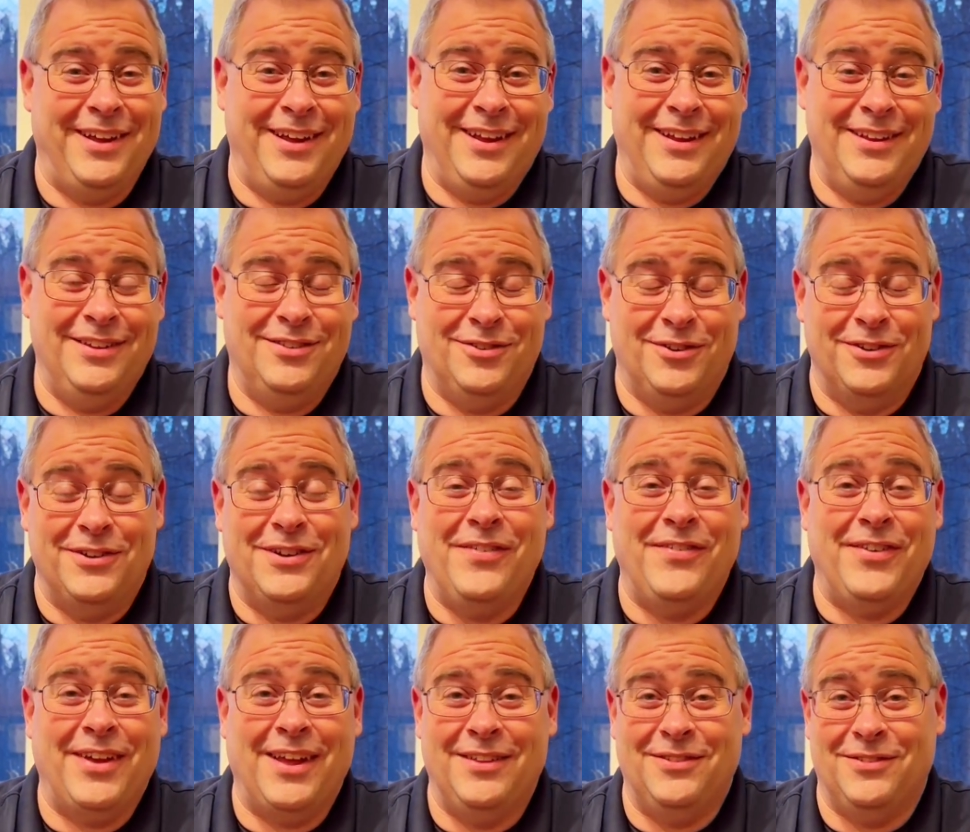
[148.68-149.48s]

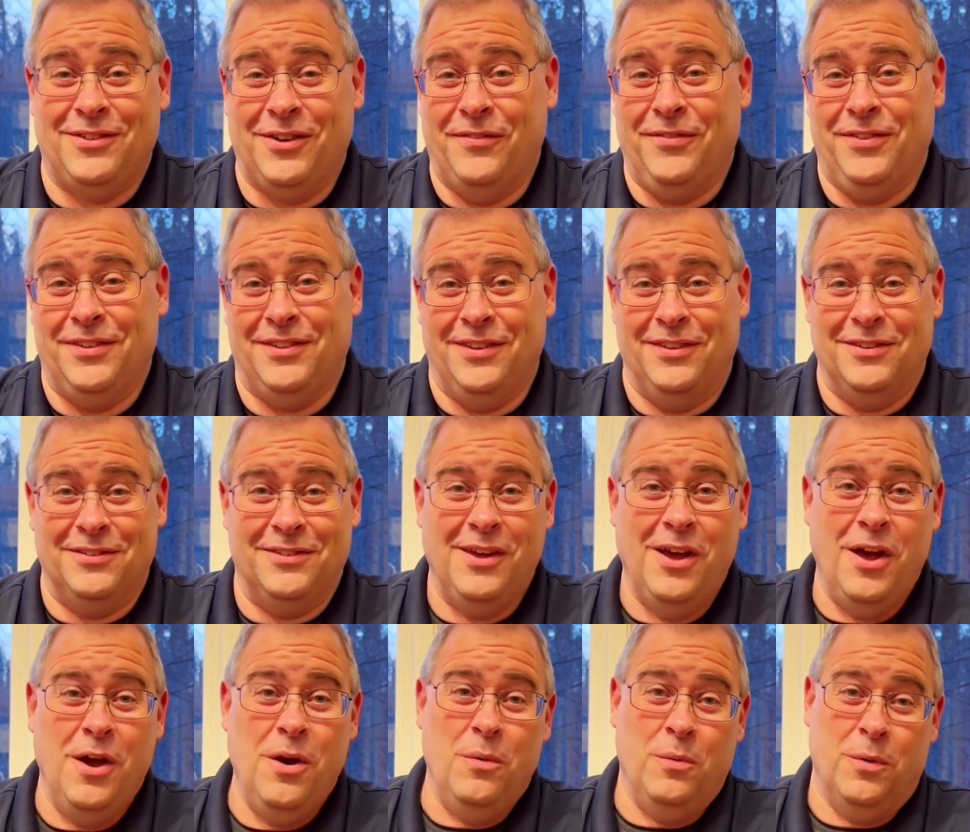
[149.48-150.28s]
certificate services,
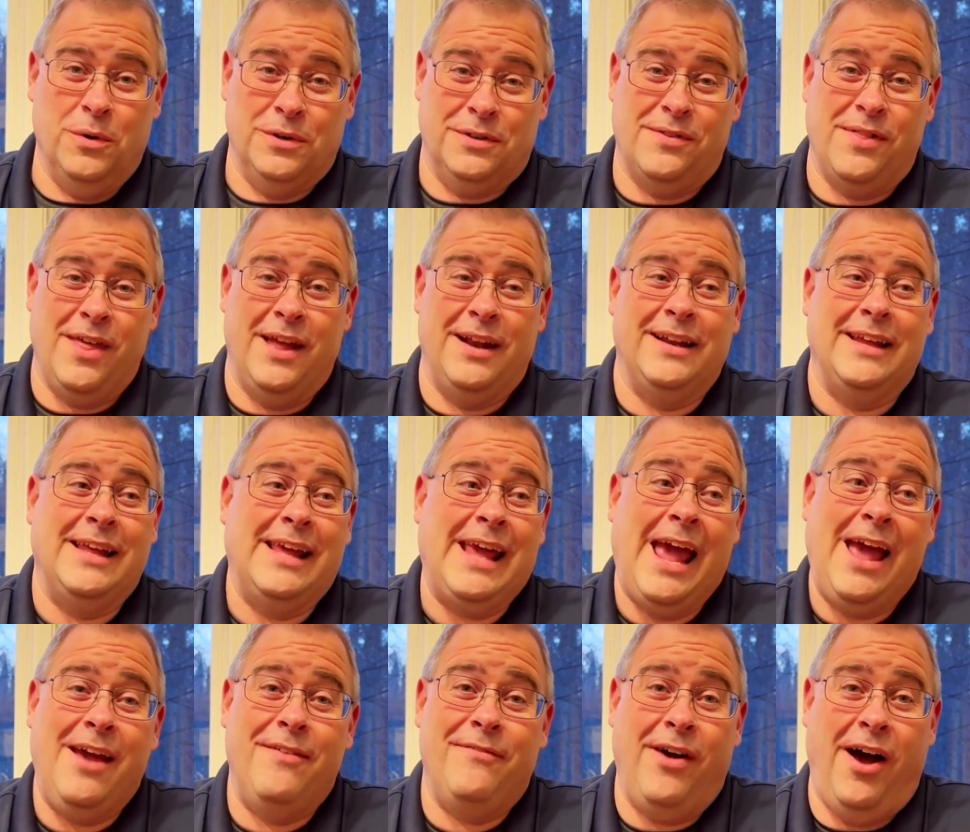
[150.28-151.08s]
which then
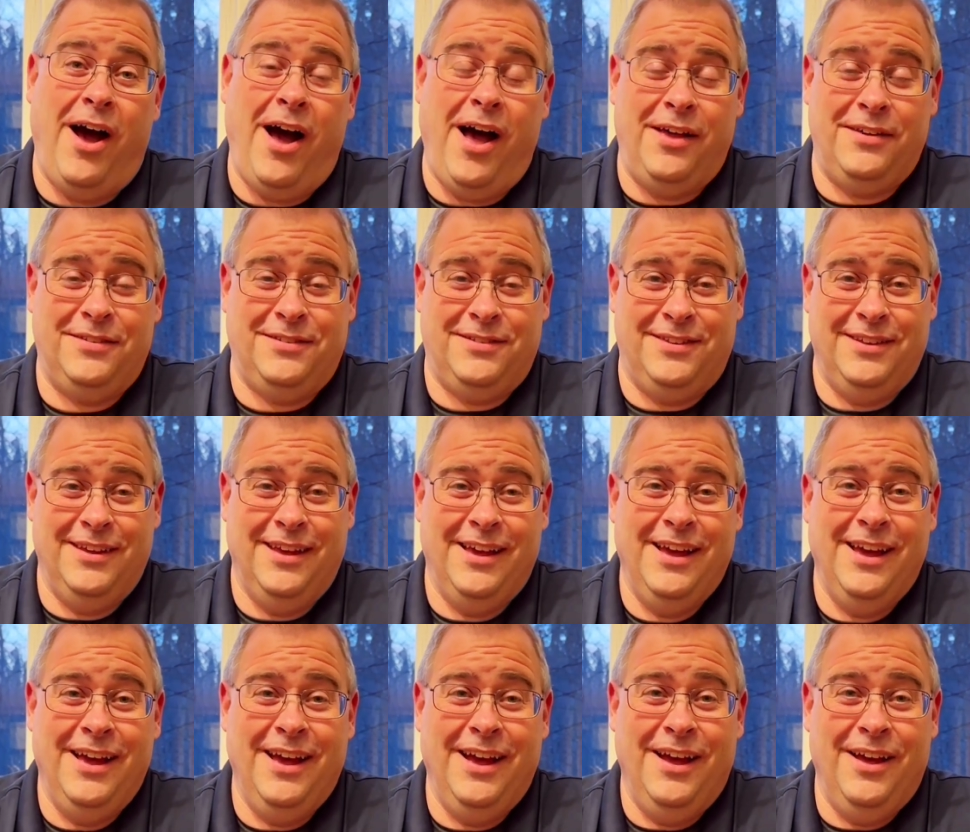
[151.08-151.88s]
gave us
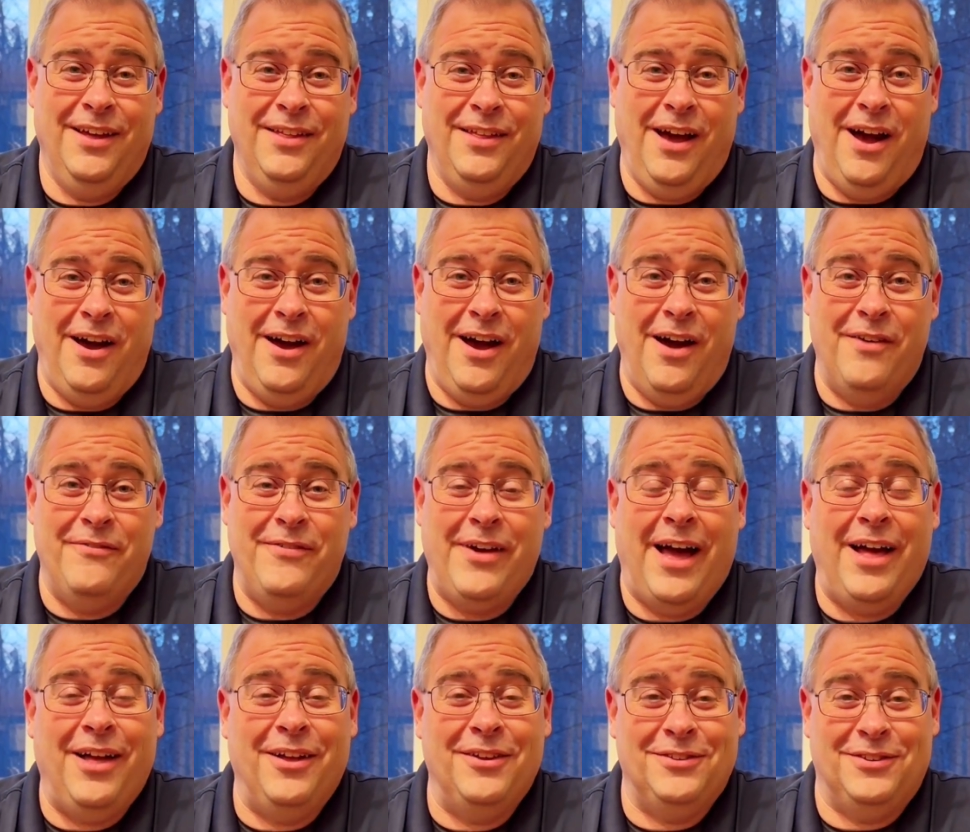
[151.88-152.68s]
a
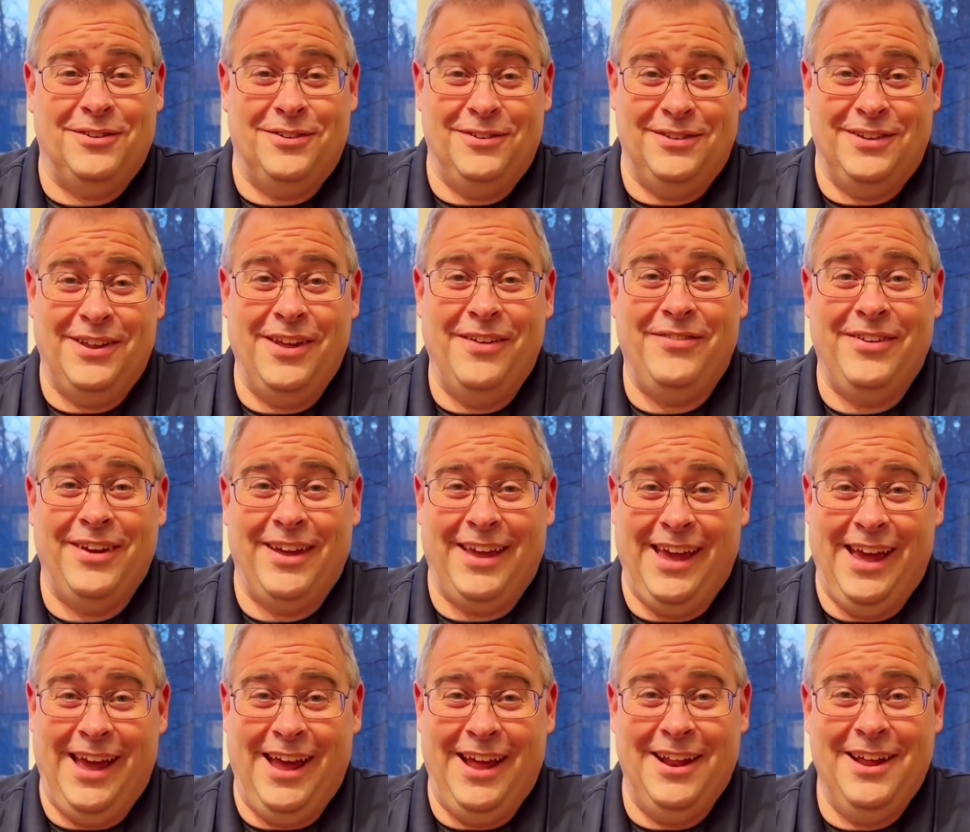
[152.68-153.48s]
valid
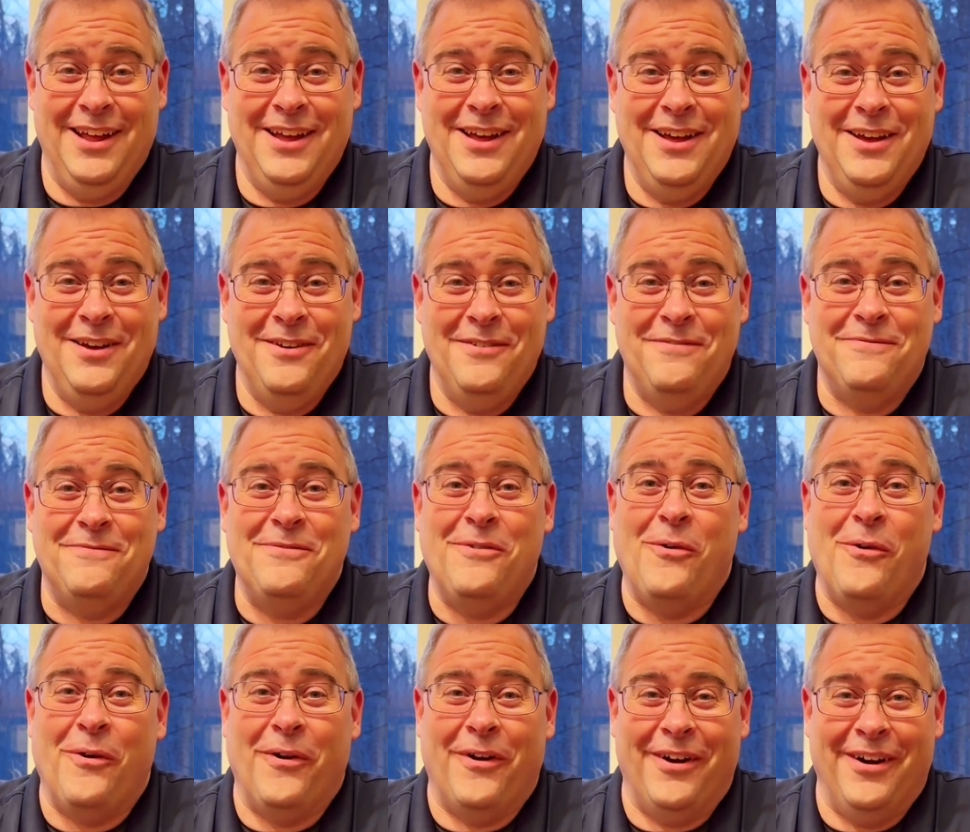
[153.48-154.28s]
certificate
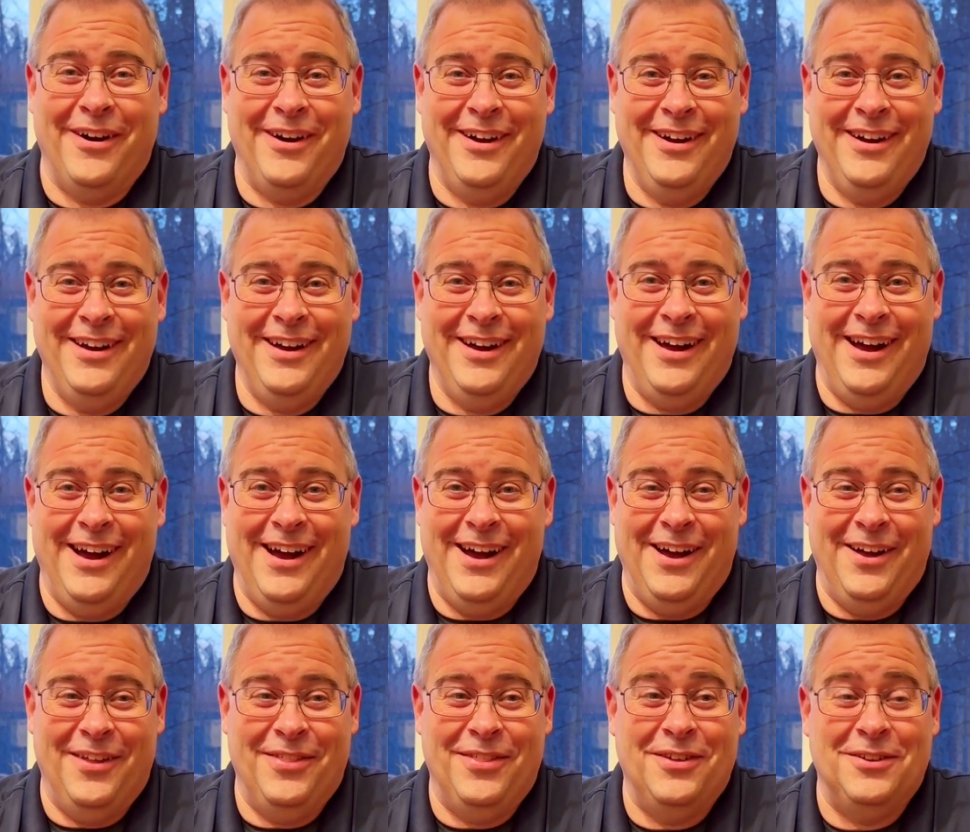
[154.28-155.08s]
for
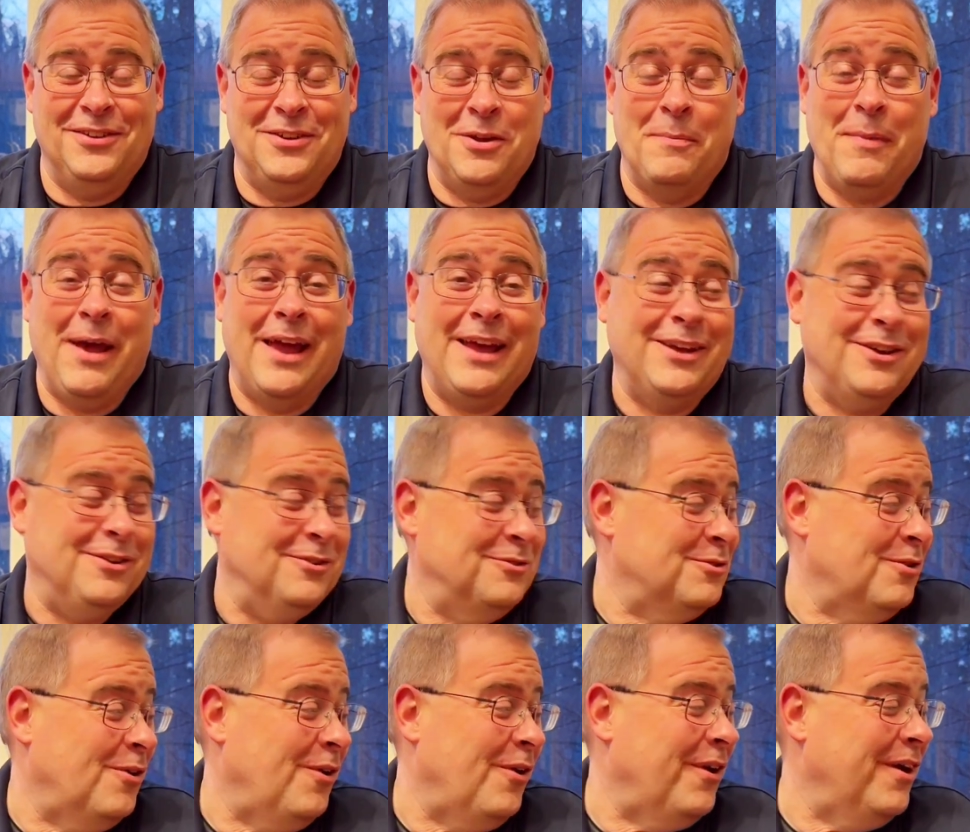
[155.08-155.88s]
the domain
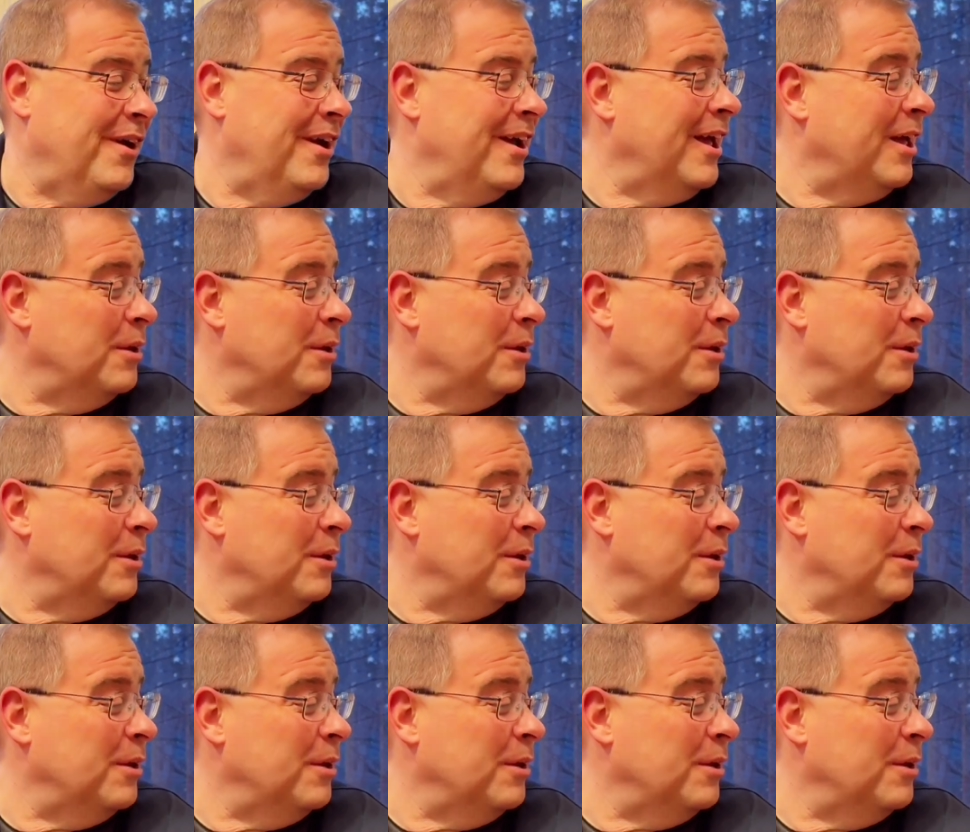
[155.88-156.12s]
controller.